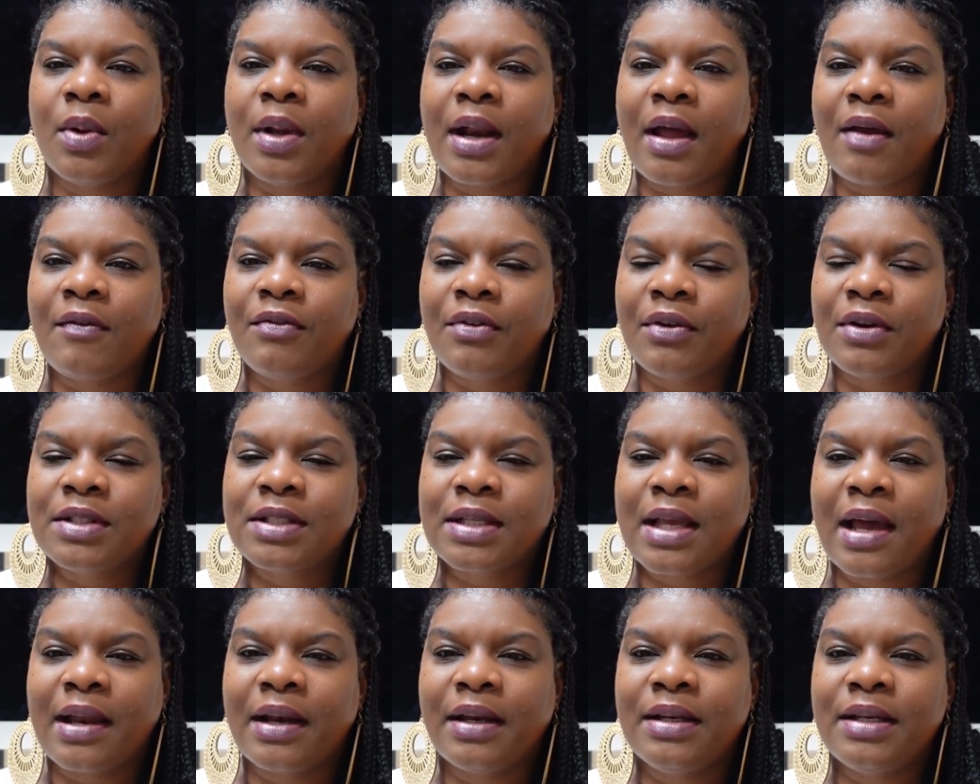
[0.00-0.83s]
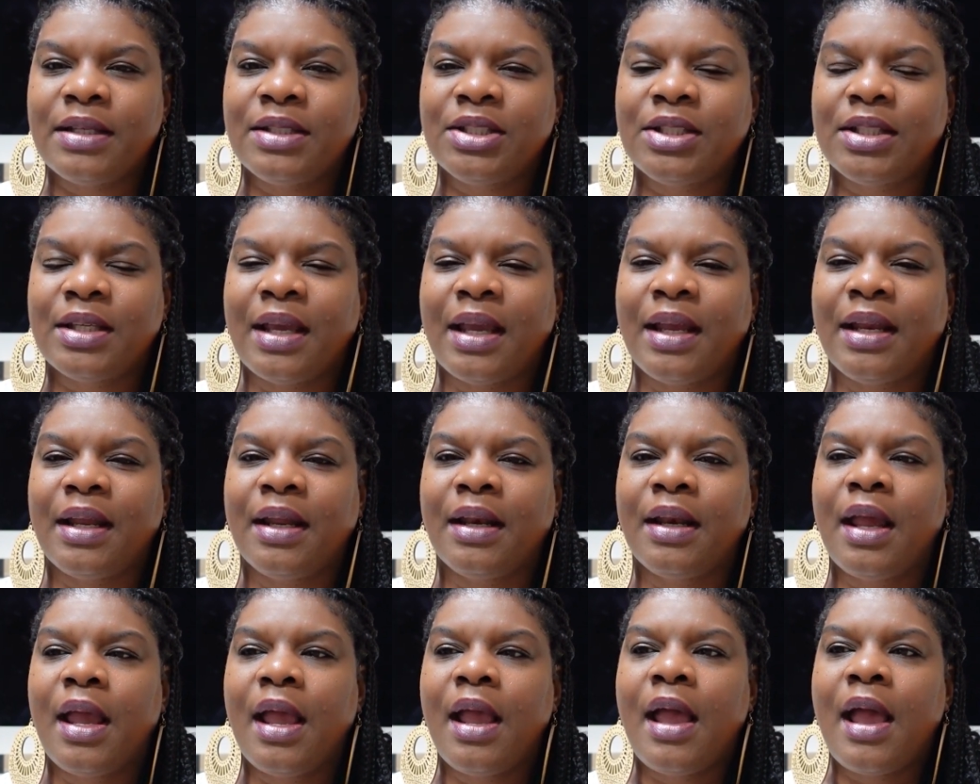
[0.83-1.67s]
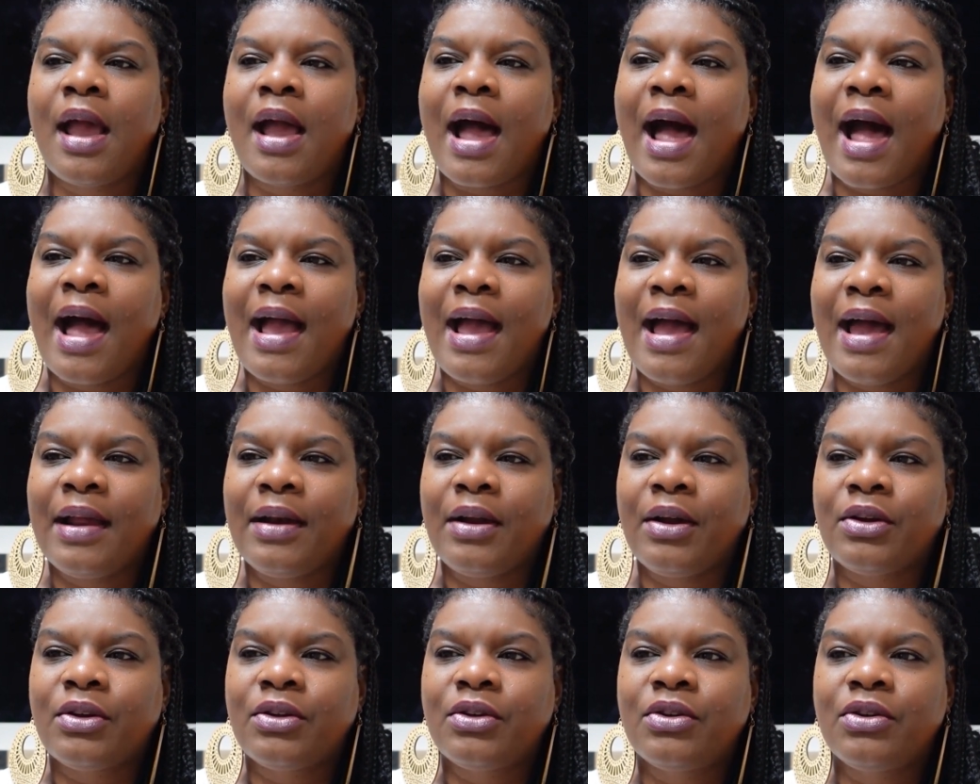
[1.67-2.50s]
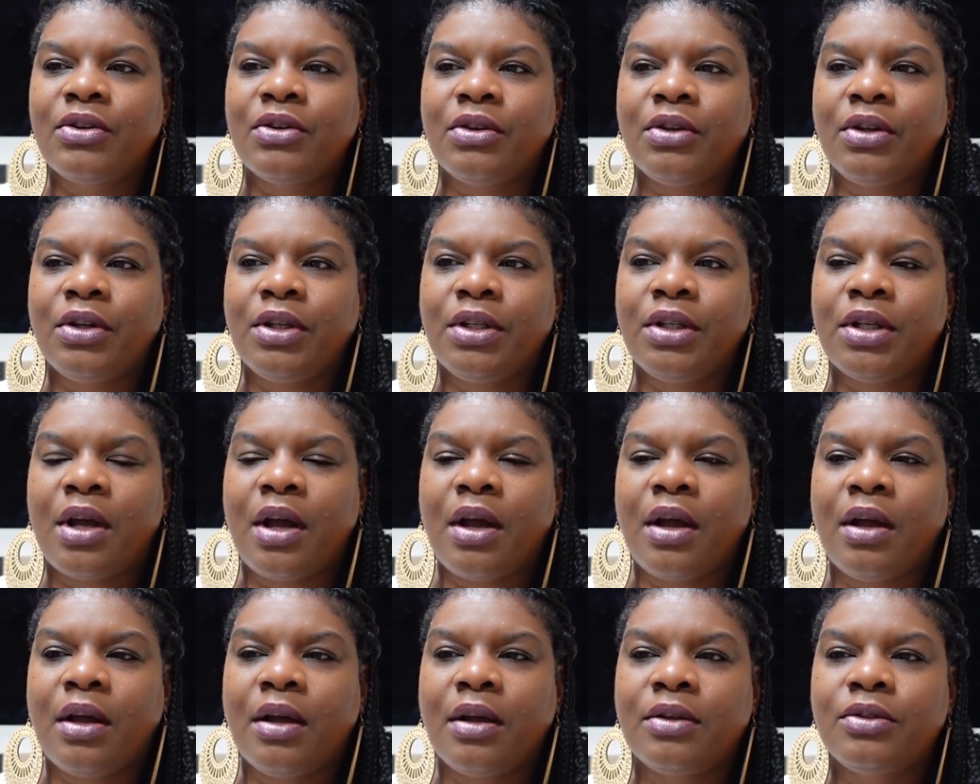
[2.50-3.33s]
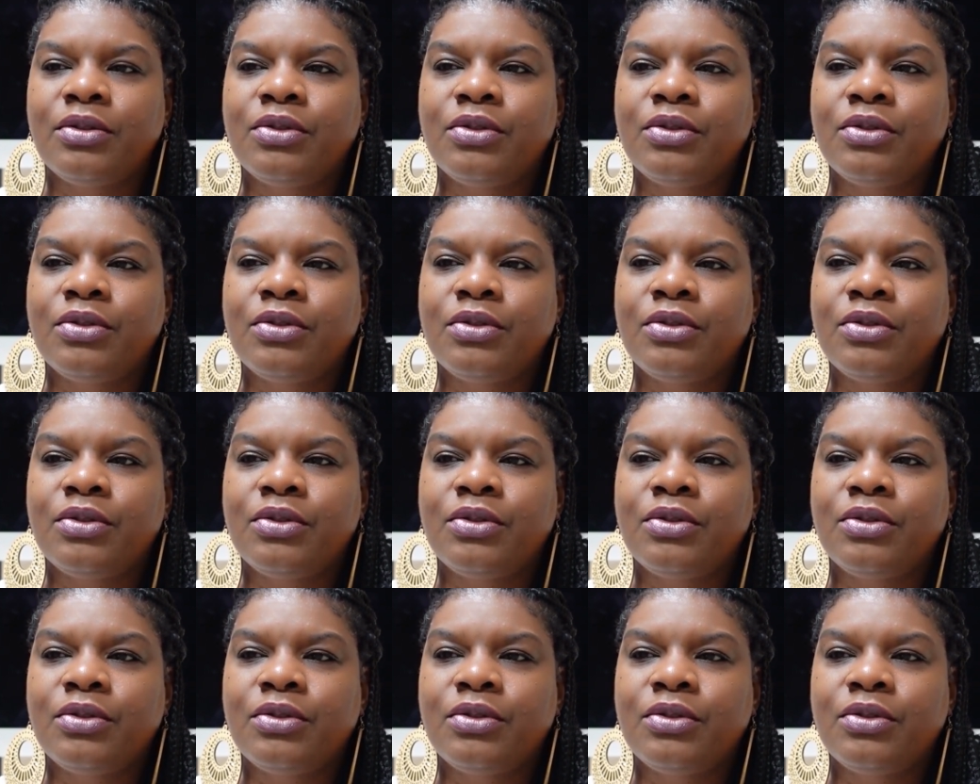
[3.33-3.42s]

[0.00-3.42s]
when I first got initiated, I had a good